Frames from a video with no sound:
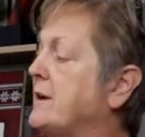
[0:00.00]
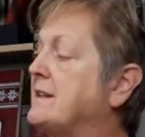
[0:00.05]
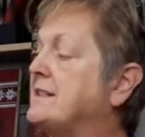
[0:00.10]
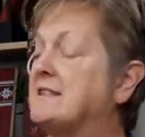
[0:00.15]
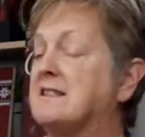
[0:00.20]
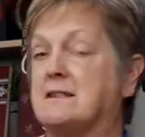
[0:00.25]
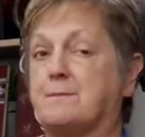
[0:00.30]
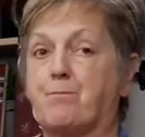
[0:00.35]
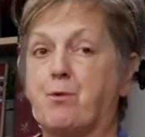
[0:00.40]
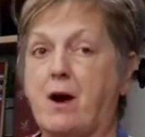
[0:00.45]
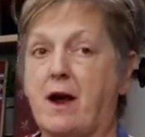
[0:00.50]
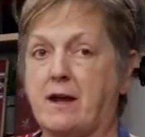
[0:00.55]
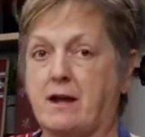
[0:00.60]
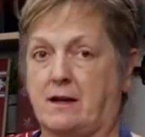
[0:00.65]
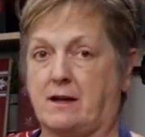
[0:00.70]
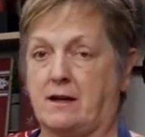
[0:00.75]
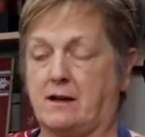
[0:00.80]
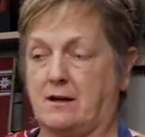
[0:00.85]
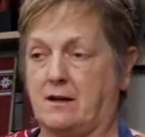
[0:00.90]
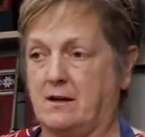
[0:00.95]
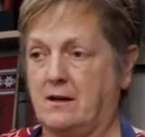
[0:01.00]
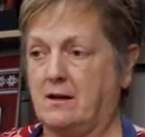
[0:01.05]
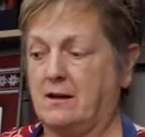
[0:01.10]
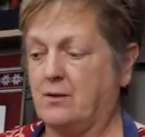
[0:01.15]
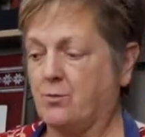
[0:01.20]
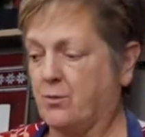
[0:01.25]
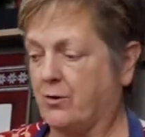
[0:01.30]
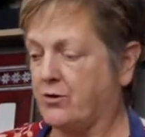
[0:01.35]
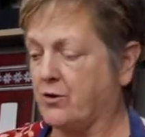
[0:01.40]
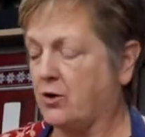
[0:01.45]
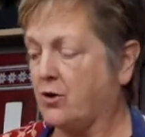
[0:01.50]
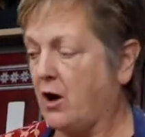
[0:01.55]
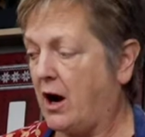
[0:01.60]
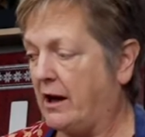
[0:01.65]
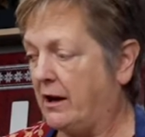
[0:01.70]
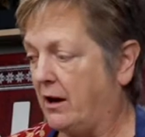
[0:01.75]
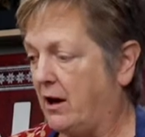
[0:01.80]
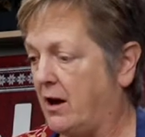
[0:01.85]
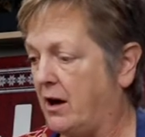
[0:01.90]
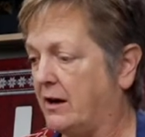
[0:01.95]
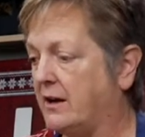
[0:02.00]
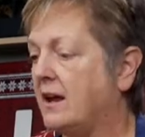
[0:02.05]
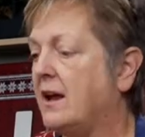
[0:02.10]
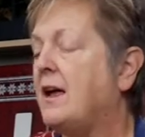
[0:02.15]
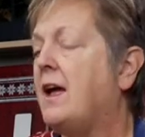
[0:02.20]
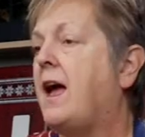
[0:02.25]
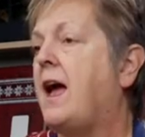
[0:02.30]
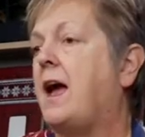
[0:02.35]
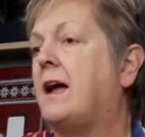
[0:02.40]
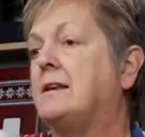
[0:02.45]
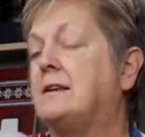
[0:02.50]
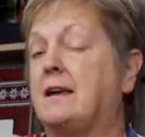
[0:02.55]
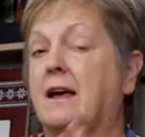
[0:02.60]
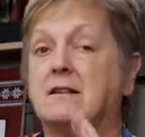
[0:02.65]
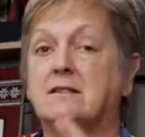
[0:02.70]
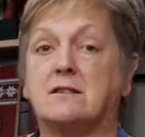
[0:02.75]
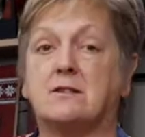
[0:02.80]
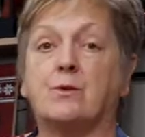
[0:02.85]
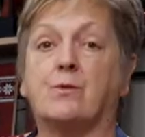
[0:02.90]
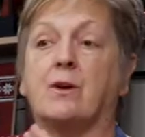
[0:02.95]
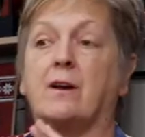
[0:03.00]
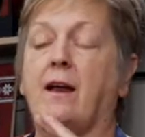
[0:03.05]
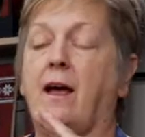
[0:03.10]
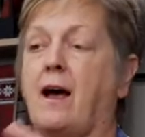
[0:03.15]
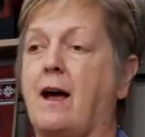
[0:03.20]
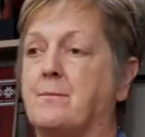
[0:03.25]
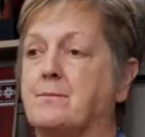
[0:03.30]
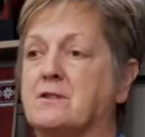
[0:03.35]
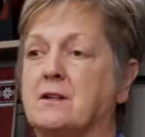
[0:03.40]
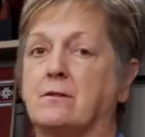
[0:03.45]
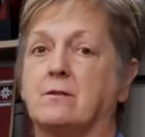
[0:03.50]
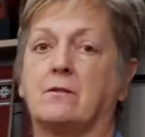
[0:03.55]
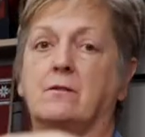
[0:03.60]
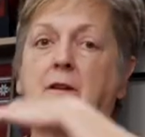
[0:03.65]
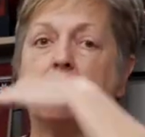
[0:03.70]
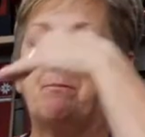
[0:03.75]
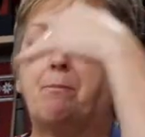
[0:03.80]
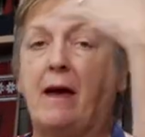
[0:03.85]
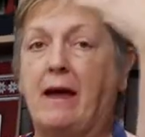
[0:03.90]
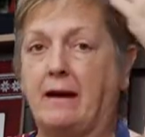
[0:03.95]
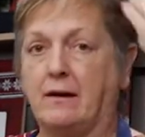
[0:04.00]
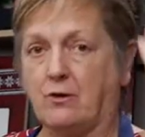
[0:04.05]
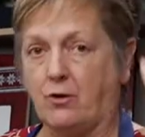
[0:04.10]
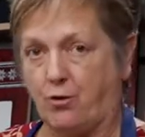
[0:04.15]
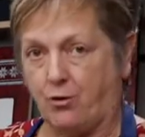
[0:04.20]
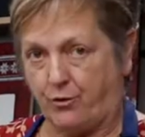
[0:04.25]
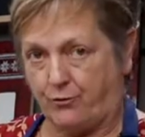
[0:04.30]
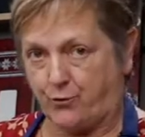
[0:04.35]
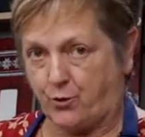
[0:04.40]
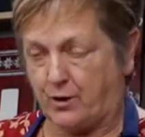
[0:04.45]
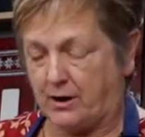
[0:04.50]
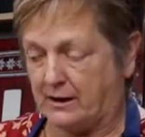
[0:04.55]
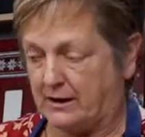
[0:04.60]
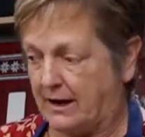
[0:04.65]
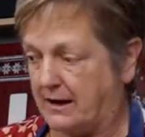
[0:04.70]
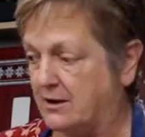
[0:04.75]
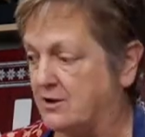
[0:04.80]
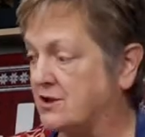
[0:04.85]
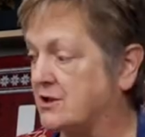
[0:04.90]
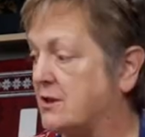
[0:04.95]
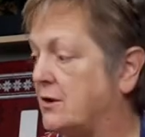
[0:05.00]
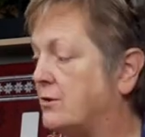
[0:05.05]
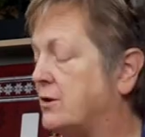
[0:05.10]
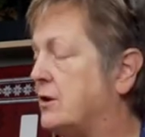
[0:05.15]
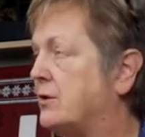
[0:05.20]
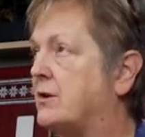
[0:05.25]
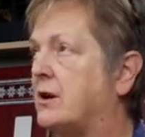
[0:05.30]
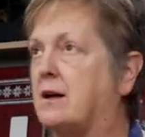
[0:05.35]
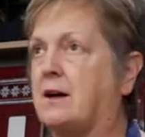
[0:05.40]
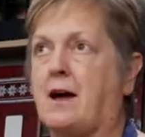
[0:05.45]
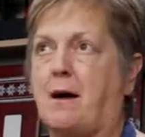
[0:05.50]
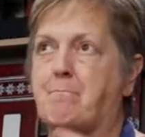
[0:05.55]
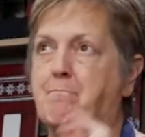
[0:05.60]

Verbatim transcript: would spray it with the Krylon, and yes, you can absolutely paint over it later. So you can